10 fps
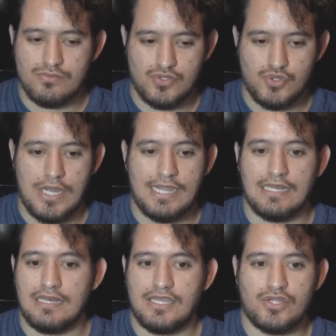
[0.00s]

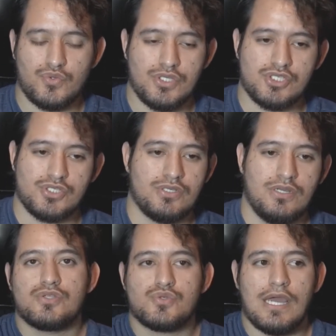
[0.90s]
dragon-like creature,
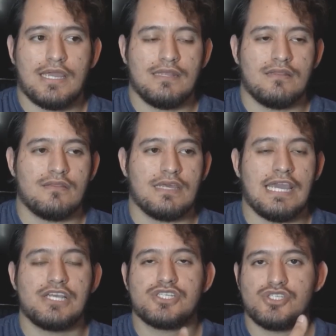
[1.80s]
the
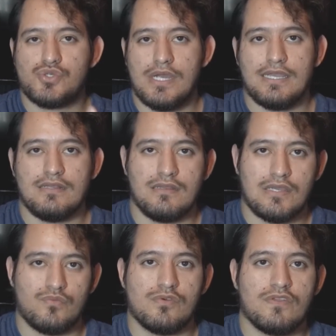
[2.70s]
ancient dragon,
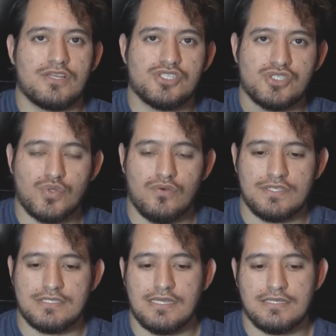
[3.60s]
like in Revelations 12
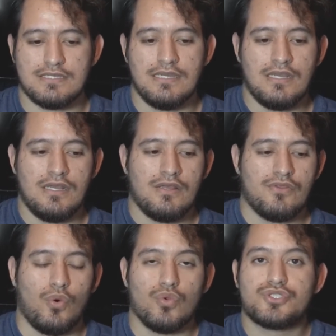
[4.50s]
it says,
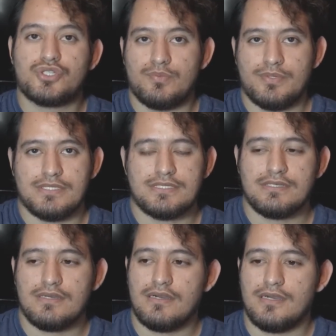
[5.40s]
the old serpent,
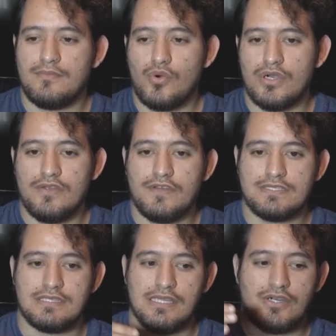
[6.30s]
or if
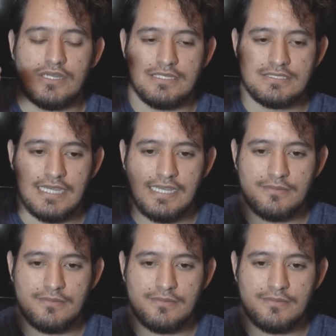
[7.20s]
it's literally Satan